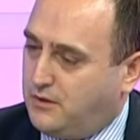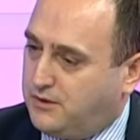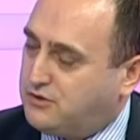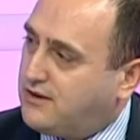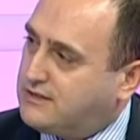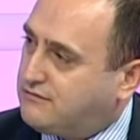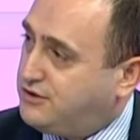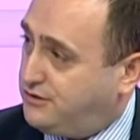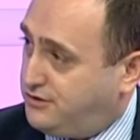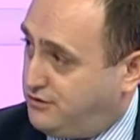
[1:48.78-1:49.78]
we tried to
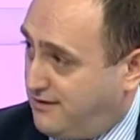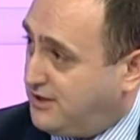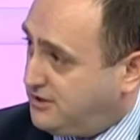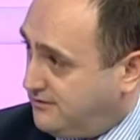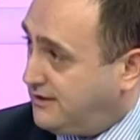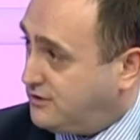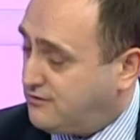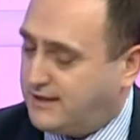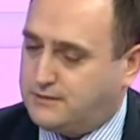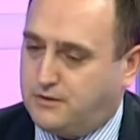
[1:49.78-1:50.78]
reduce duration, interest
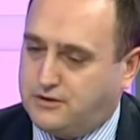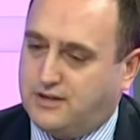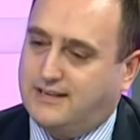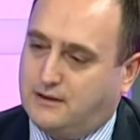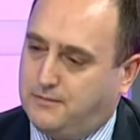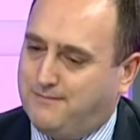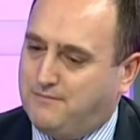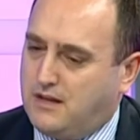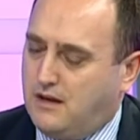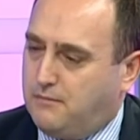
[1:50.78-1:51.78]
rate exposure a little bit,
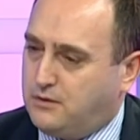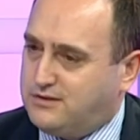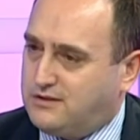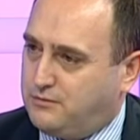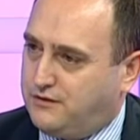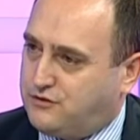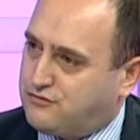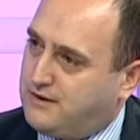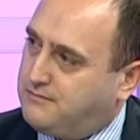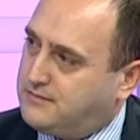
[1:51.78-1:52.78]
but also we've
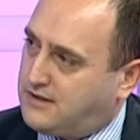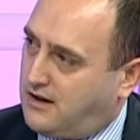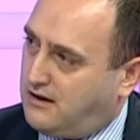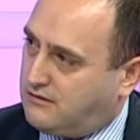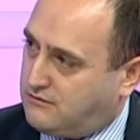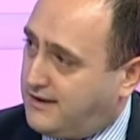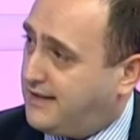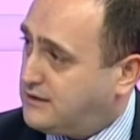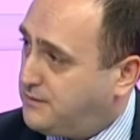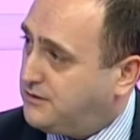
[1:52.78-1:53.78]
trimmed our credit
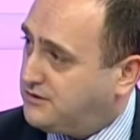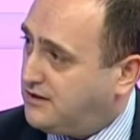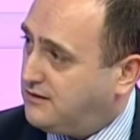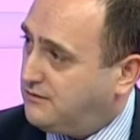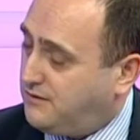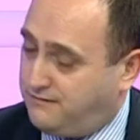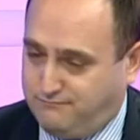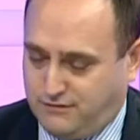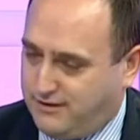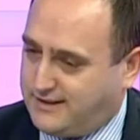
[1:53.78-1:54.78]
exposure.
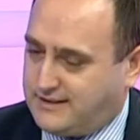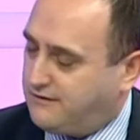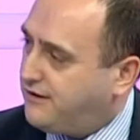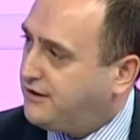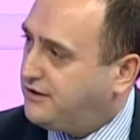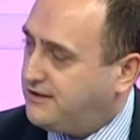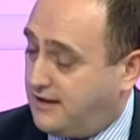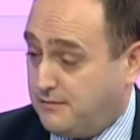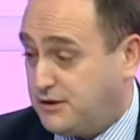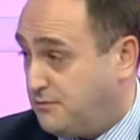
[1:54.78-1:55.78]
Credit's had a very good
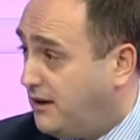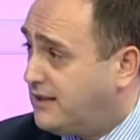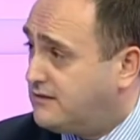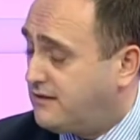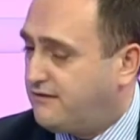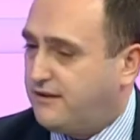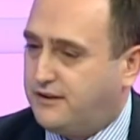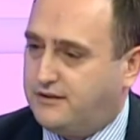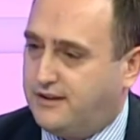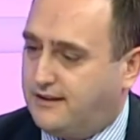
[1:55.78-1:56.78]
year, emerging markets have had a very
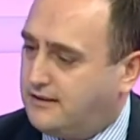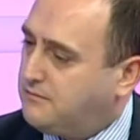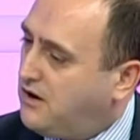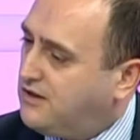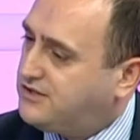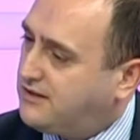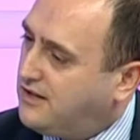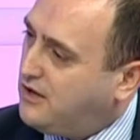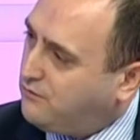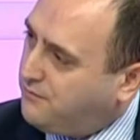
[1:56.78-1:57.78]
good year, and at the margin,
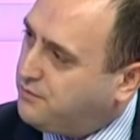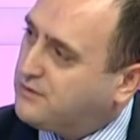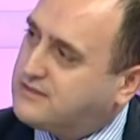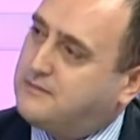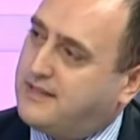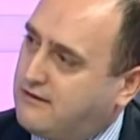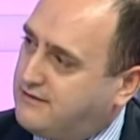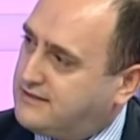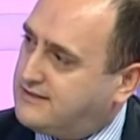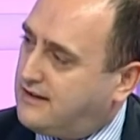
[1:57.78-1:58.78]
we've brought some of that
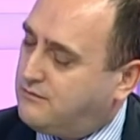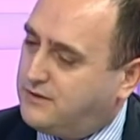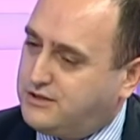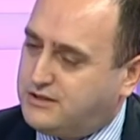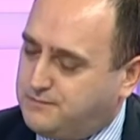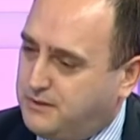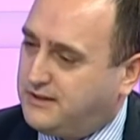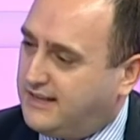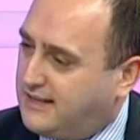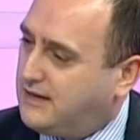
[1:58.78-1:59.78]
risk down. We're just
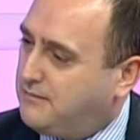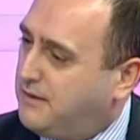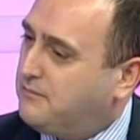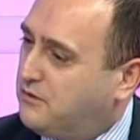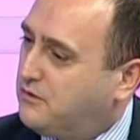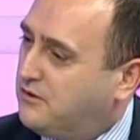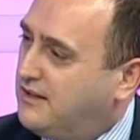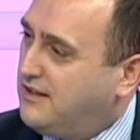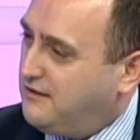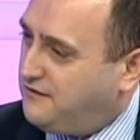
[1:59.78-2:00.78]
building a little bit more
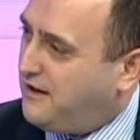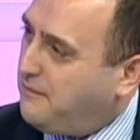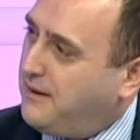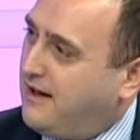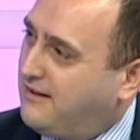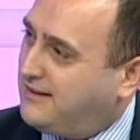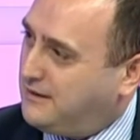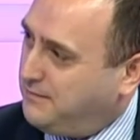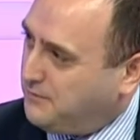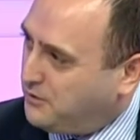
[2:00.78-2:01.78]
firepower, a
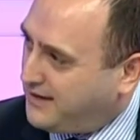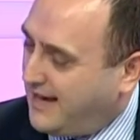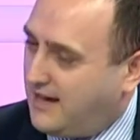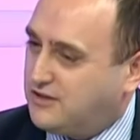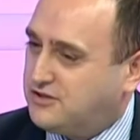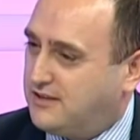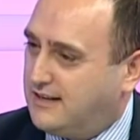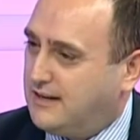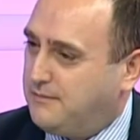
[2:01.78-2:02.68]
little bit more cash, a